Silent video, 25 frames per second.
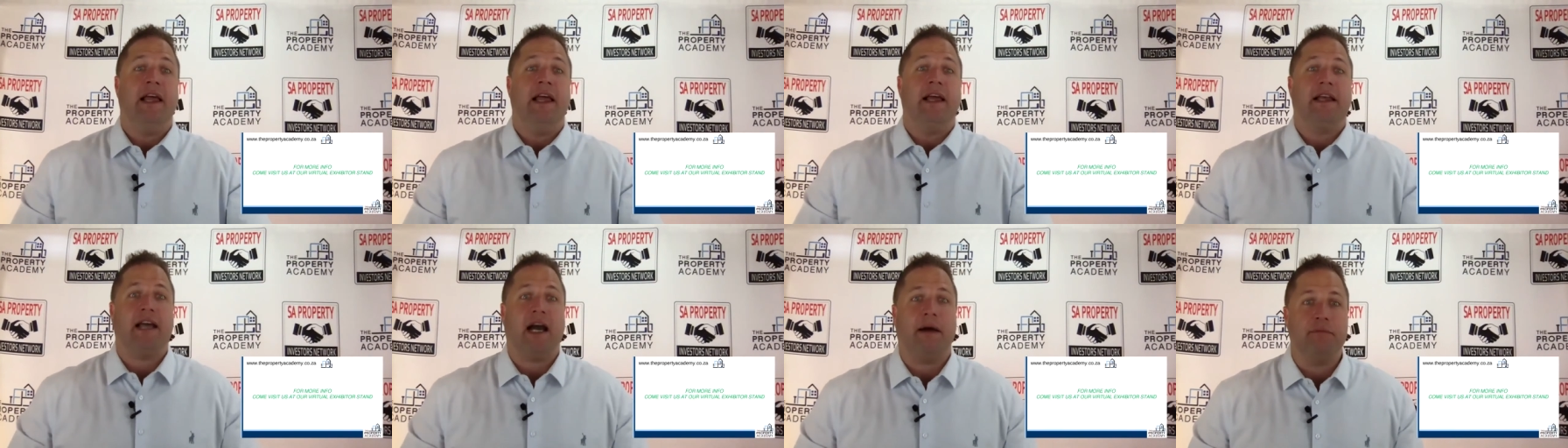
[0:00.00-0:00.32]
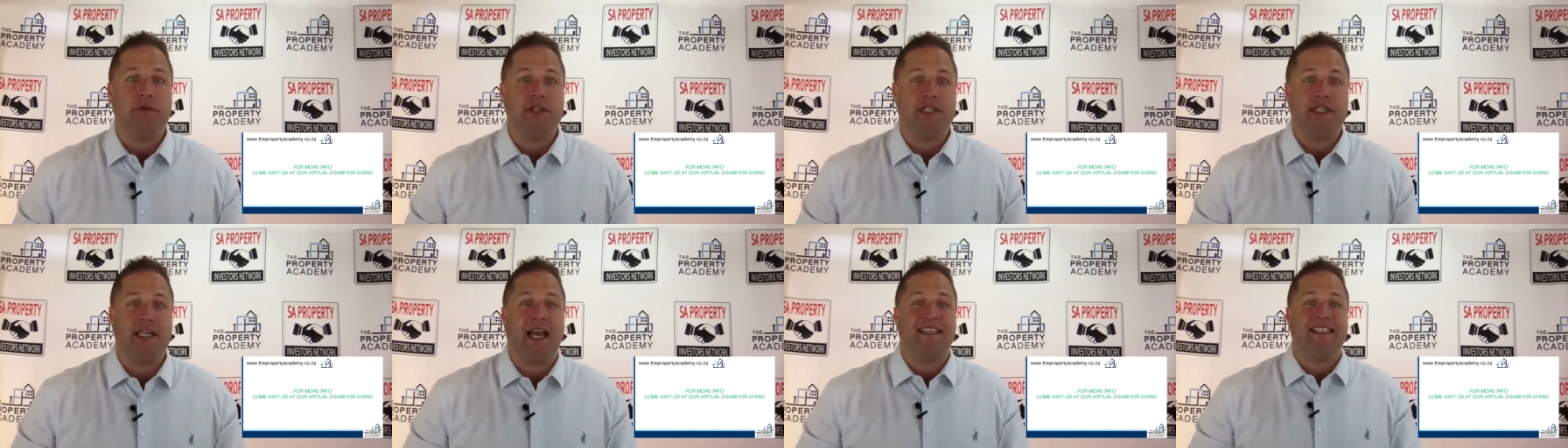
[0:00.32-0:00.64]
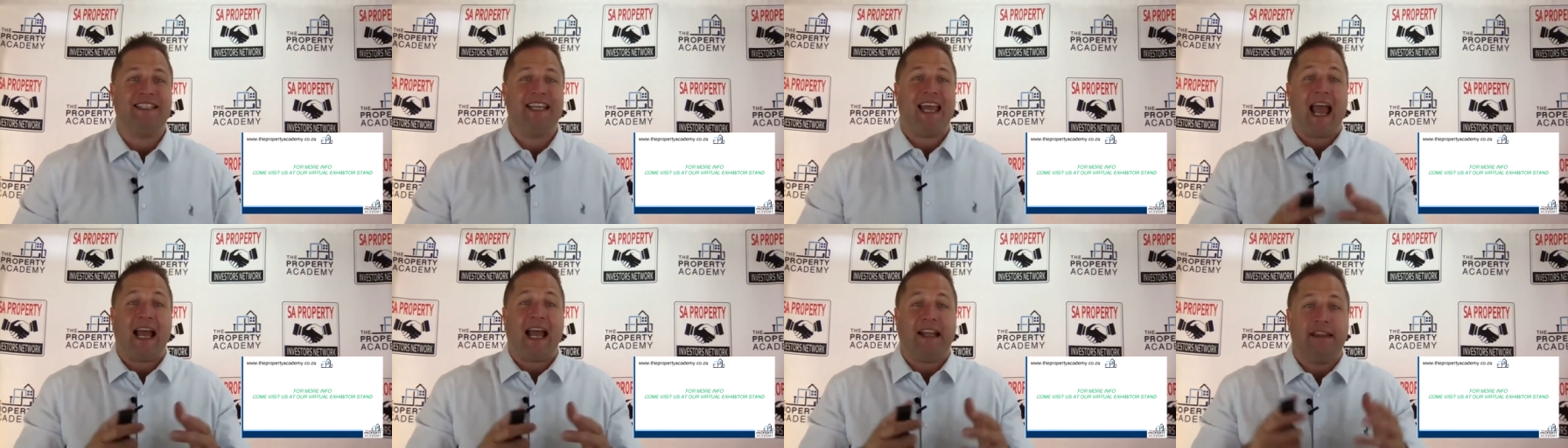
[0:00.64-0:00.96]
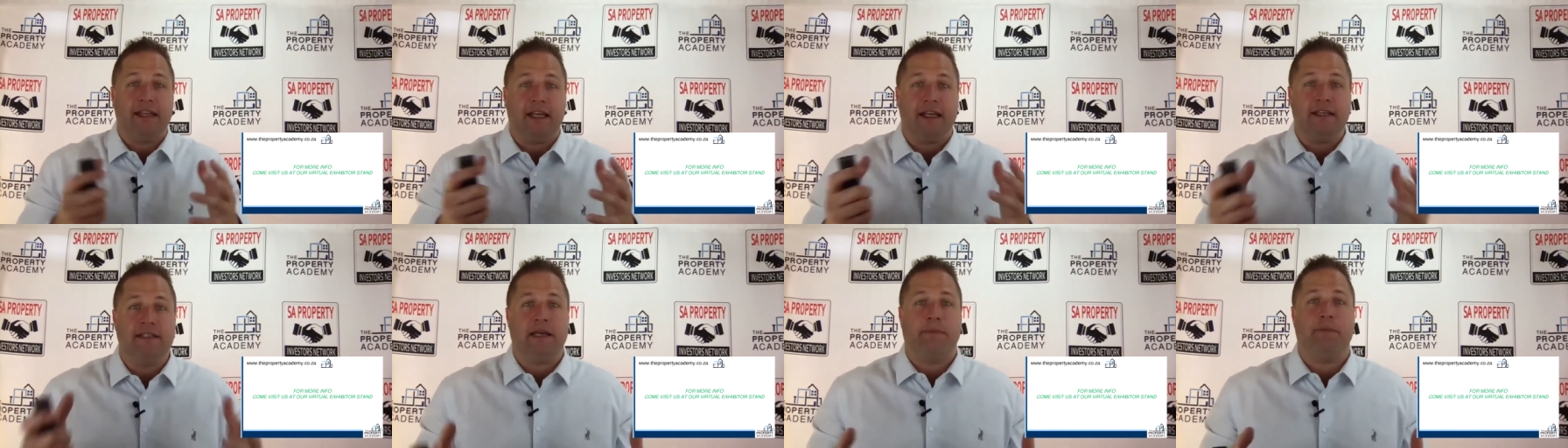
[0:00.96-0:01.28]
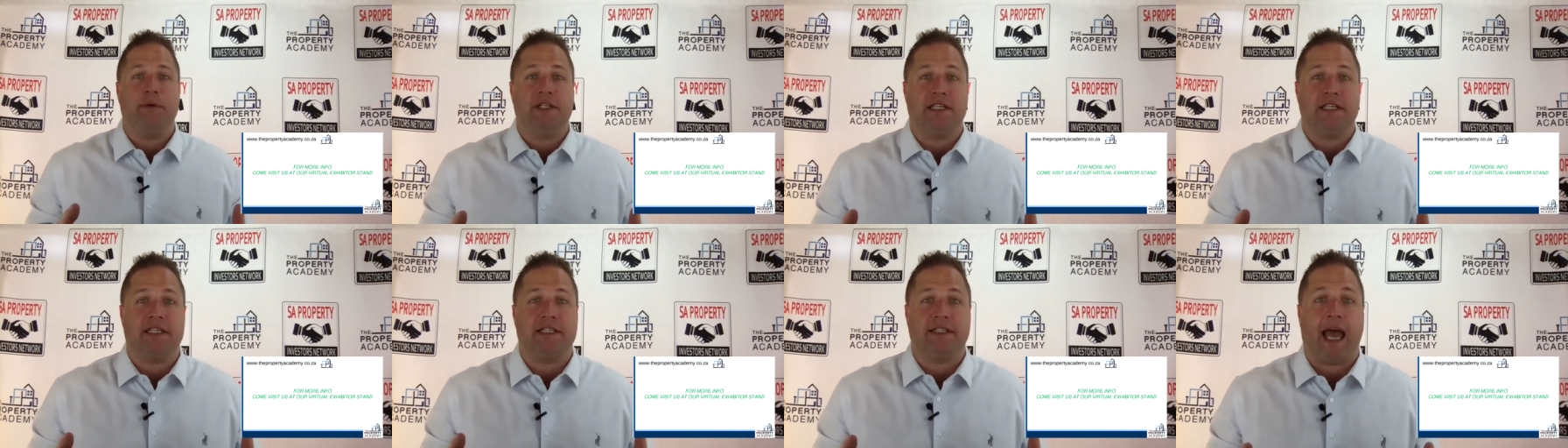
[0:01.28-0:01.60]
come see us at the
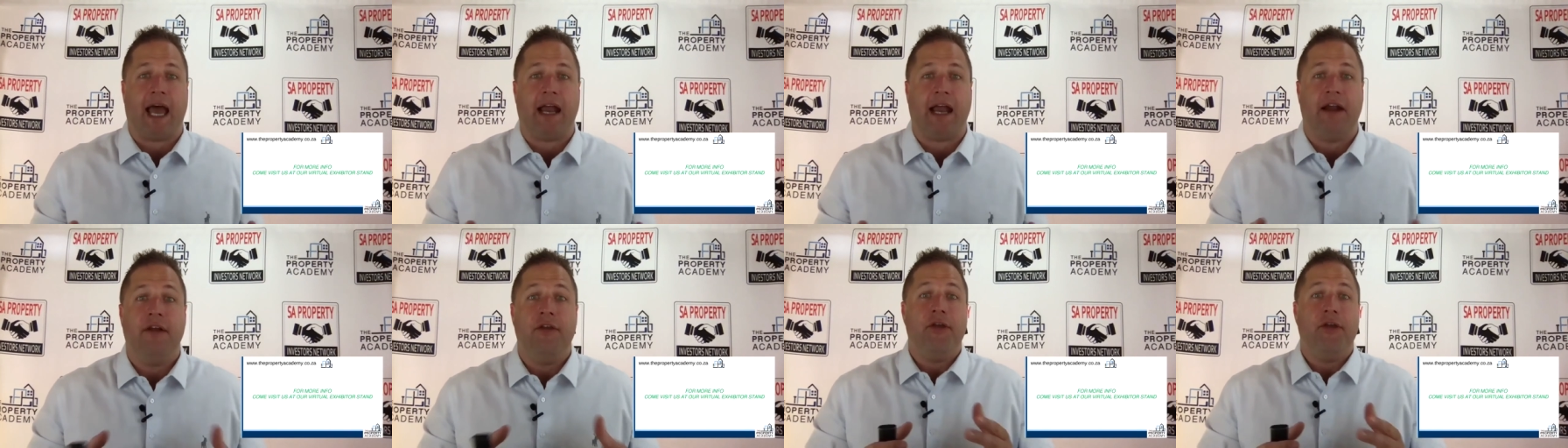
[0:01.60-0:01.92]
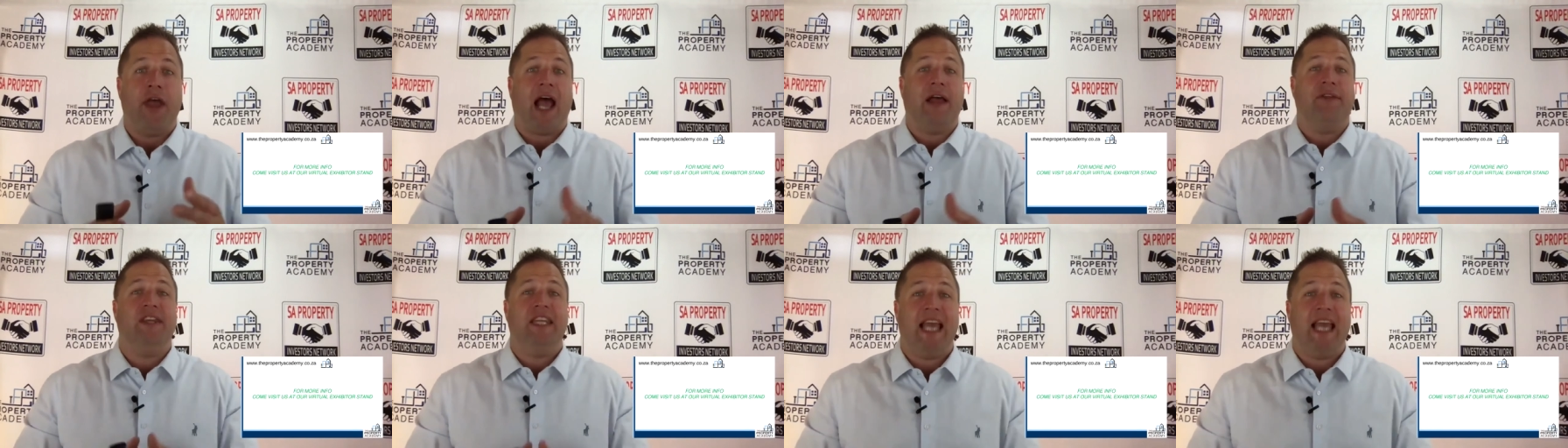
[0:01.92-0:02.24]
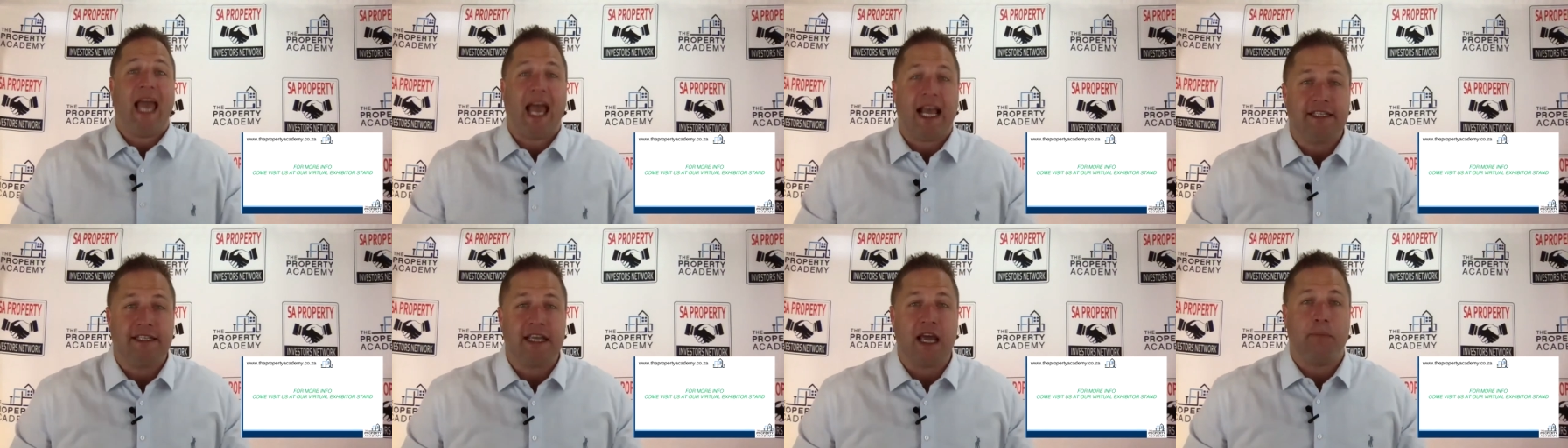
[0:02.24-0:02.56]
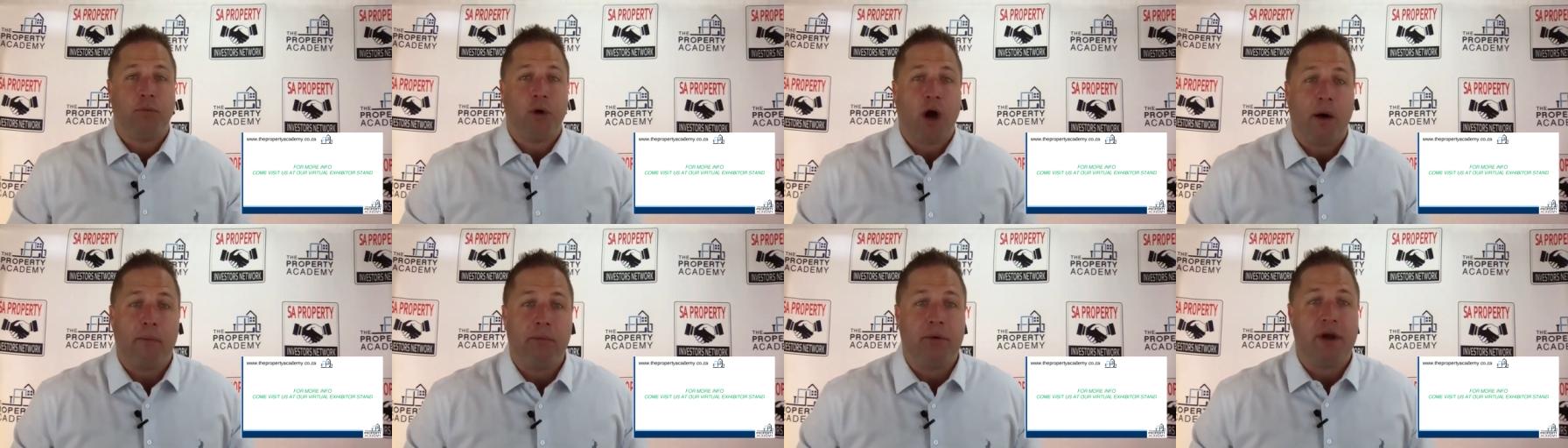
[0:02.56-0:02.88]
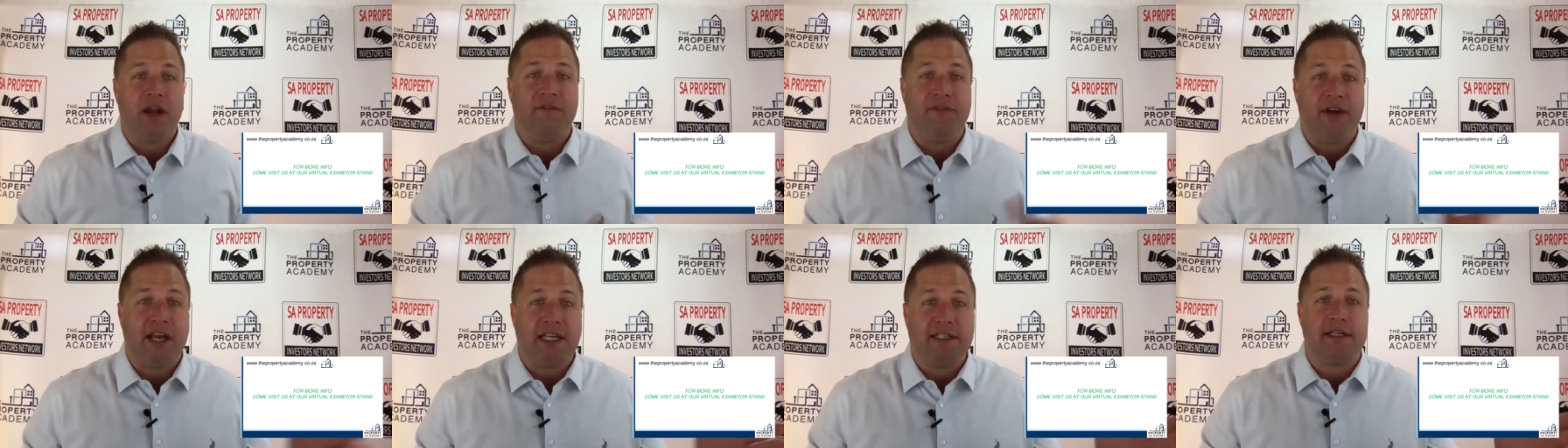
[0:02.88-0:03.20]
exhibitor stand at the SA Property
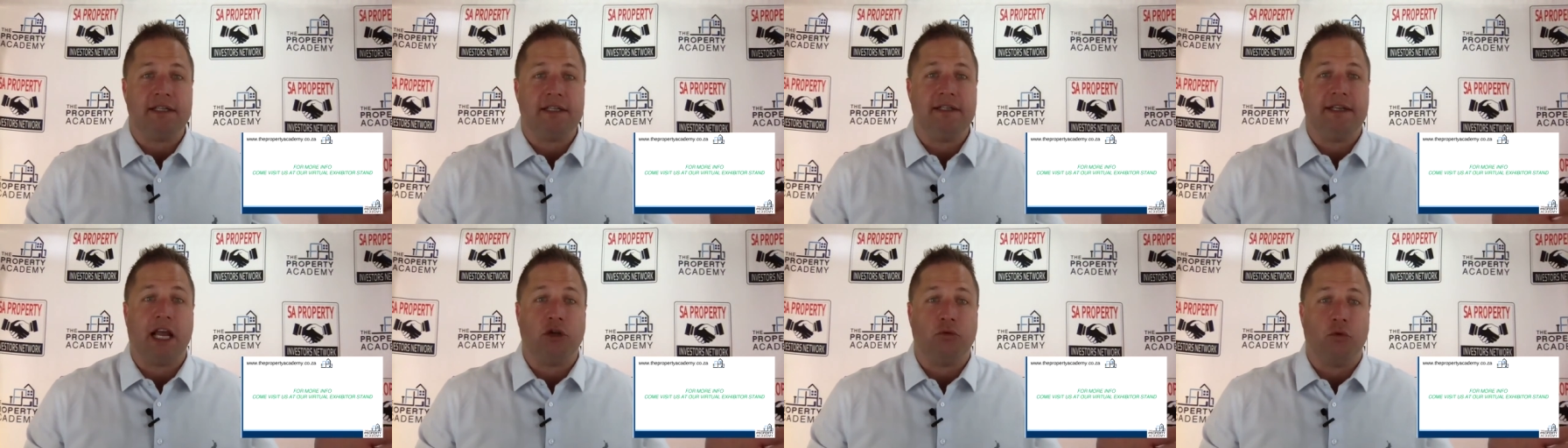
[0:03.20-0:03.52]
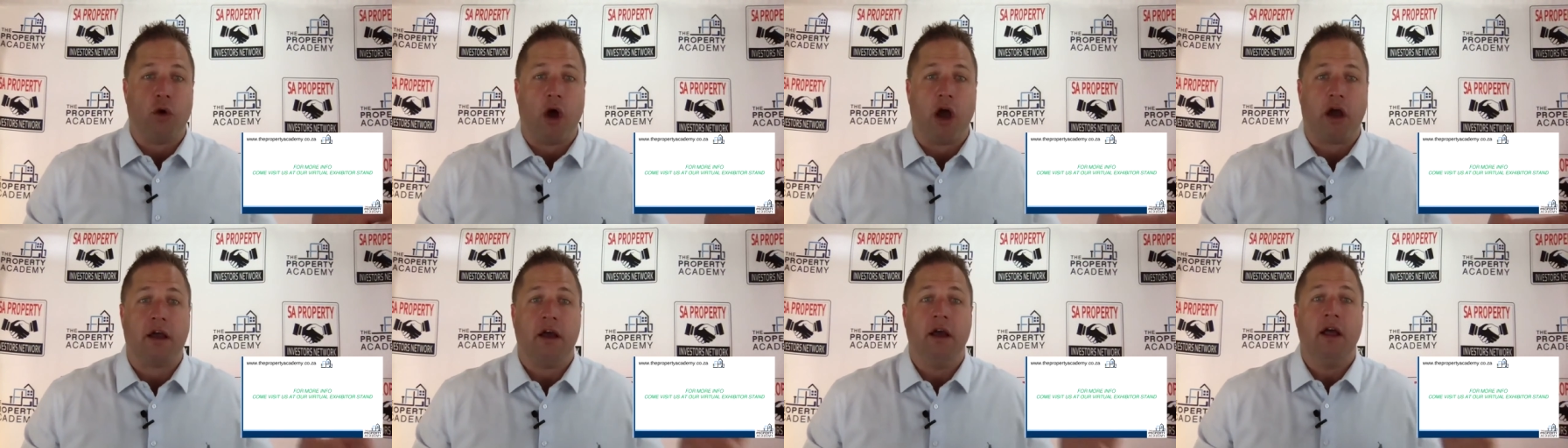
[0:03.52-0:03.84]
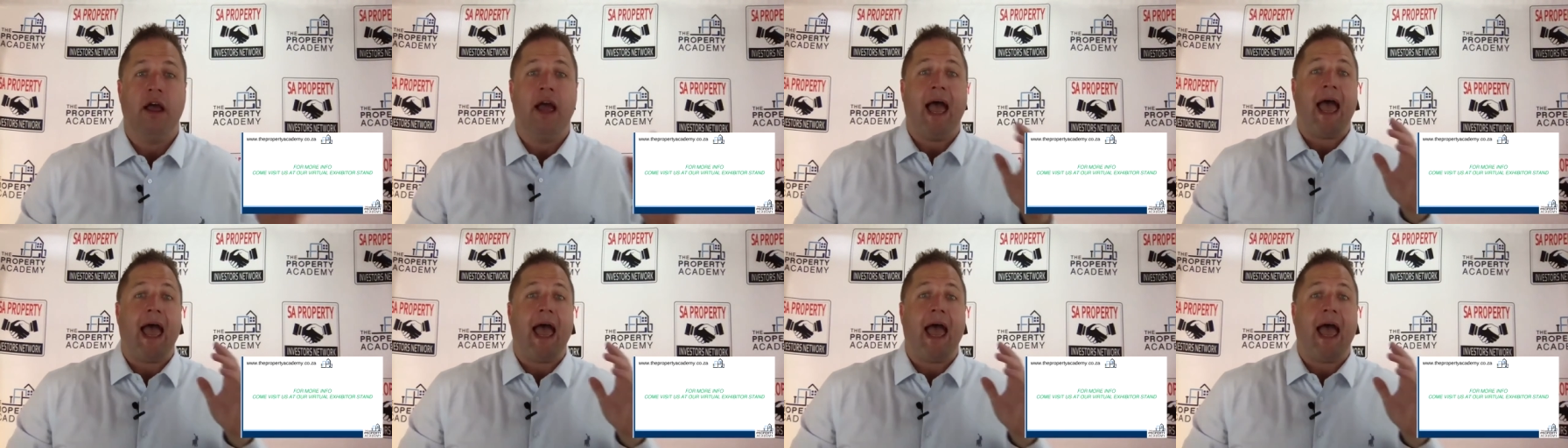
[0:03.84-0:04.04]
Investors Network